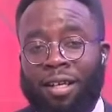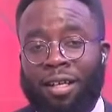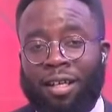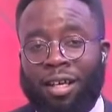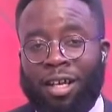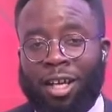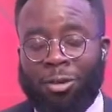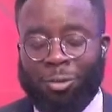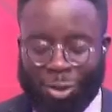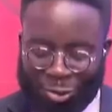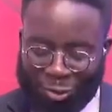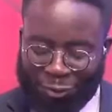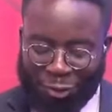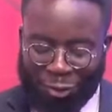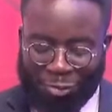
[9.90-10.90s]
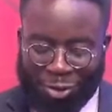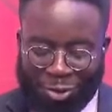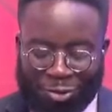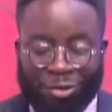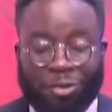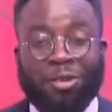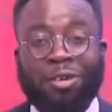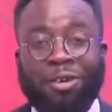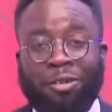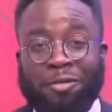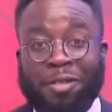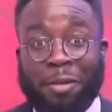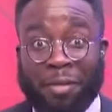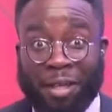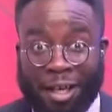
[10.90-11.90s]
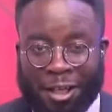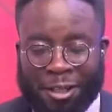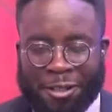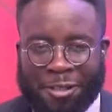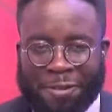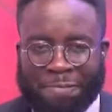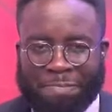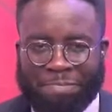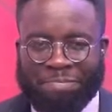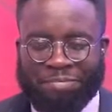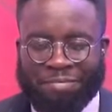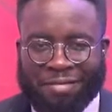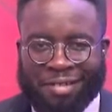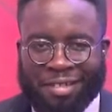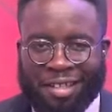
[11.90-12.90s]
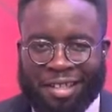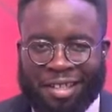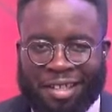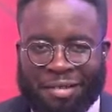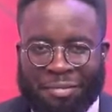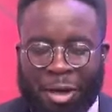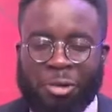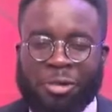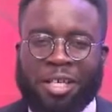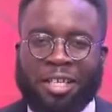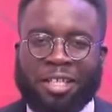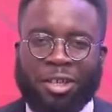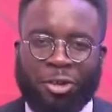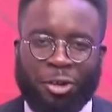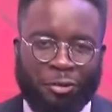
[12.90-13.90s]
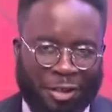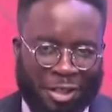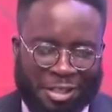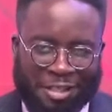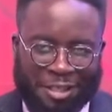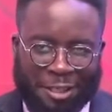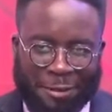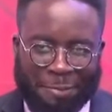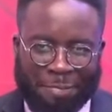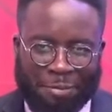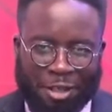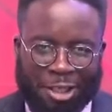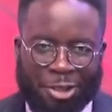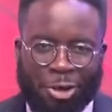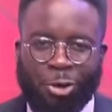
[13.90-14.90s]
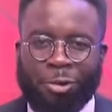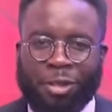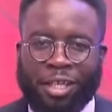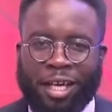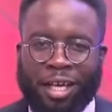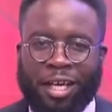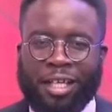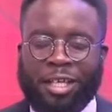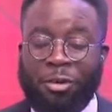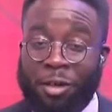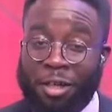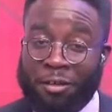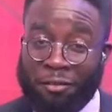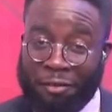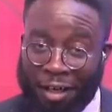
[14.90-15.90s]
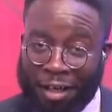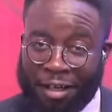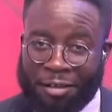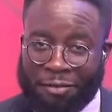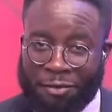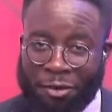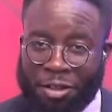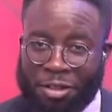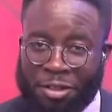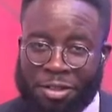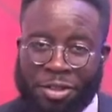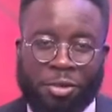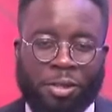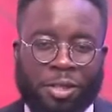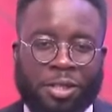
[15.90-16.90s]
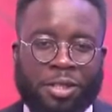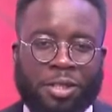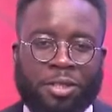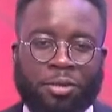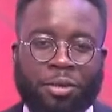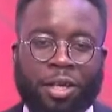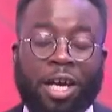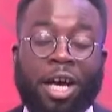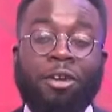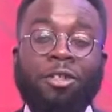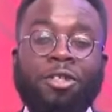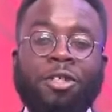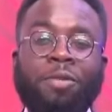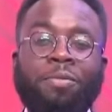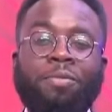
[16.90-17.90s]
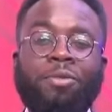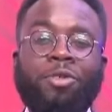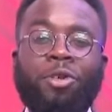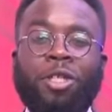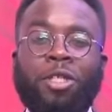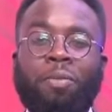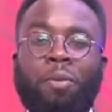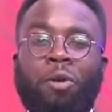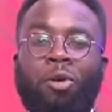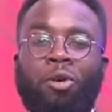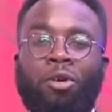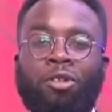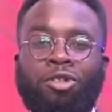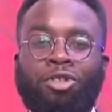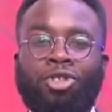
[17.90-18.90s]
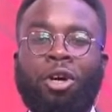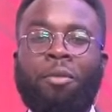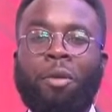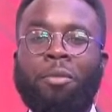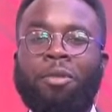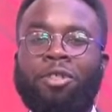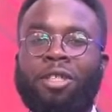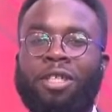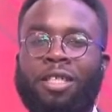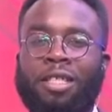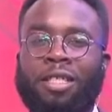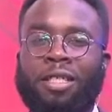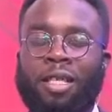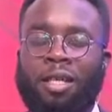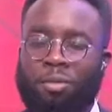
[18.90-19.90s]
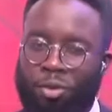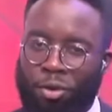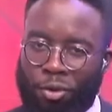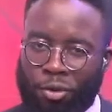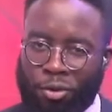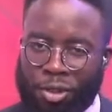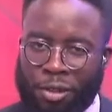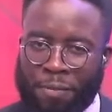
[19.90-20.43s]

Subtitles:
Allow me to inform you of something else. Mount Kenya University is holding a career fair for its students to encourage them to explore job opportunities abroad.